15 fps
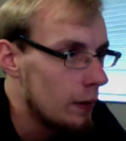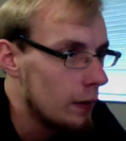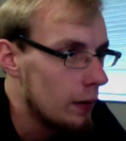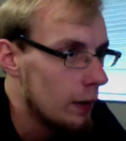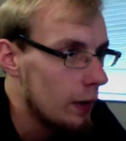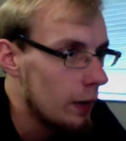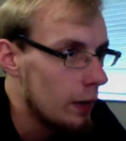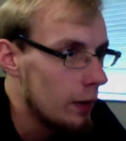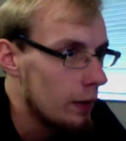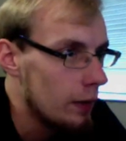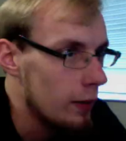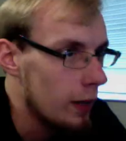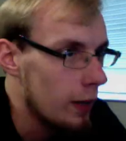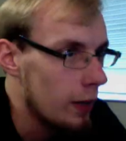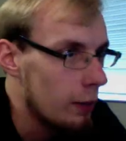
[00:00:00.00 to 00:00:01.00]
And
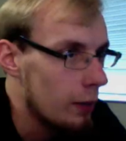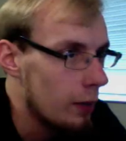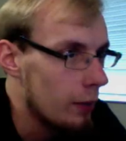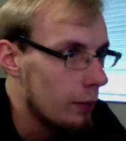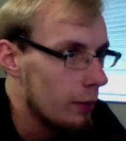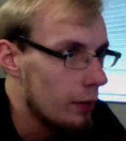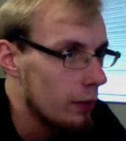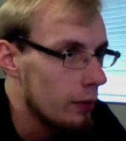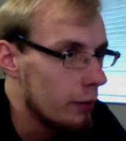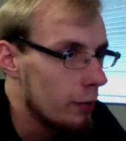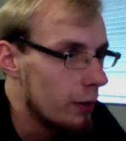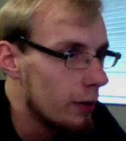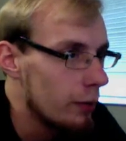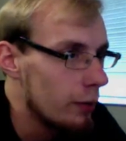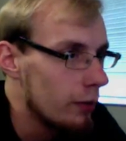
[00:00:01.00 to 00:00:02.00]
yeah, I probably could have
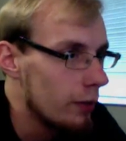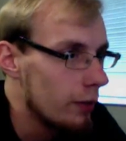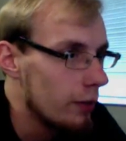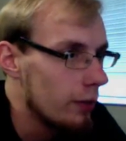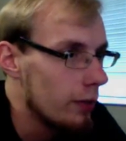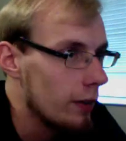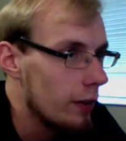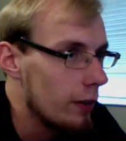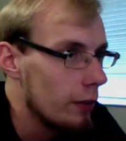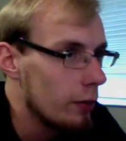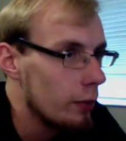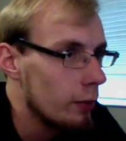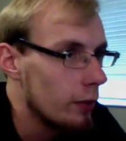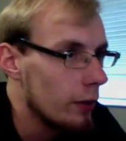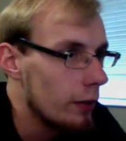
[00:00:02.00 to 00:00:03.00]
been using the scale
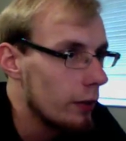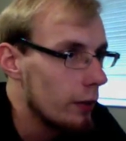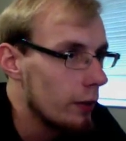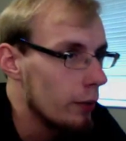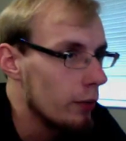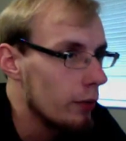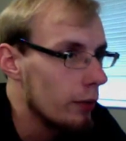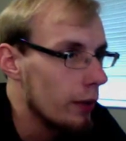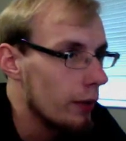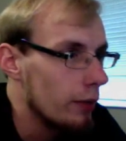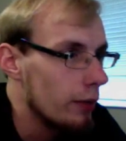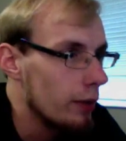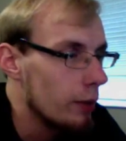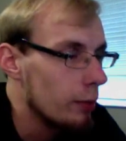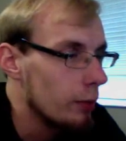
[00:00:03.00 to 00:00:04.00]
tool on those last
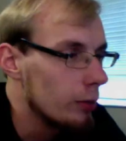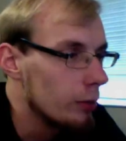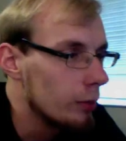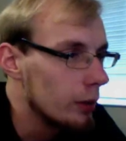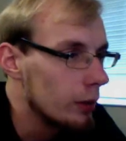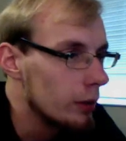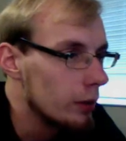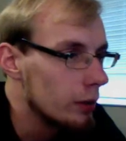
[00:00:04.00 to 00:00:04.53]
couple, but